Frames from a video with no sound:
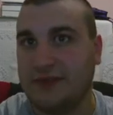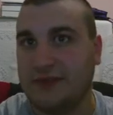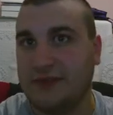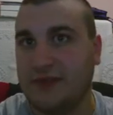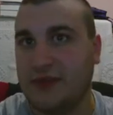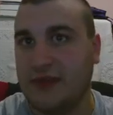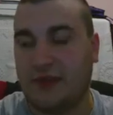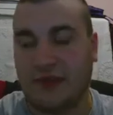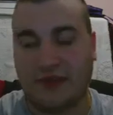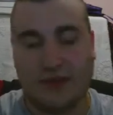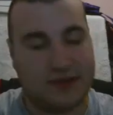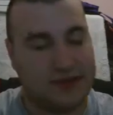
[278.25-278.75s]
You
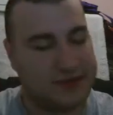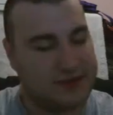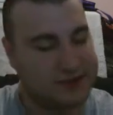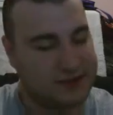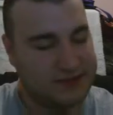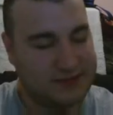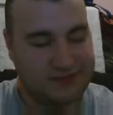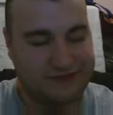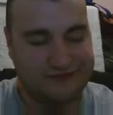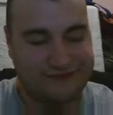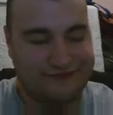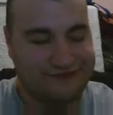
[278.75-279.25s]
know, it,
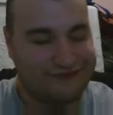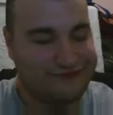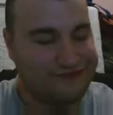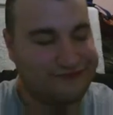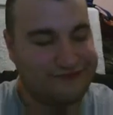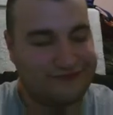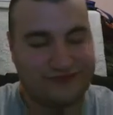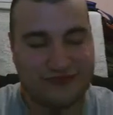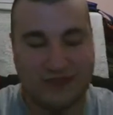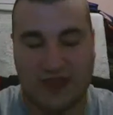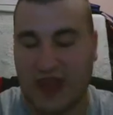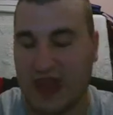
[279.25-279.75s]

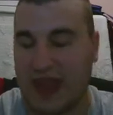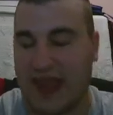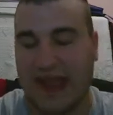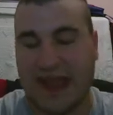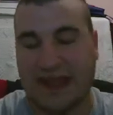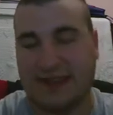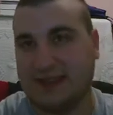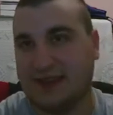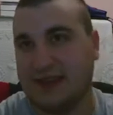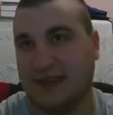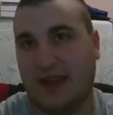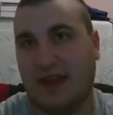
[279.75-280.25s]

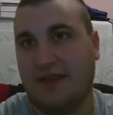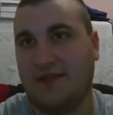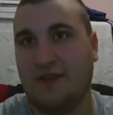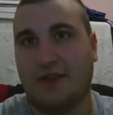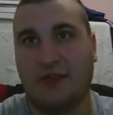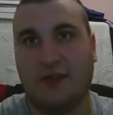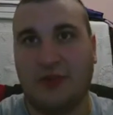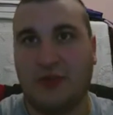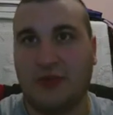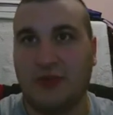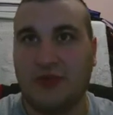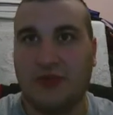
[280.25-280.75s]
it's
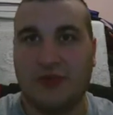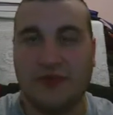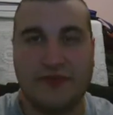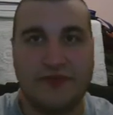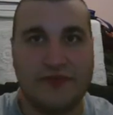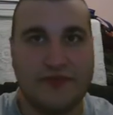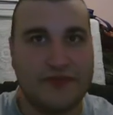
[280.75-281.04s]
inevitable,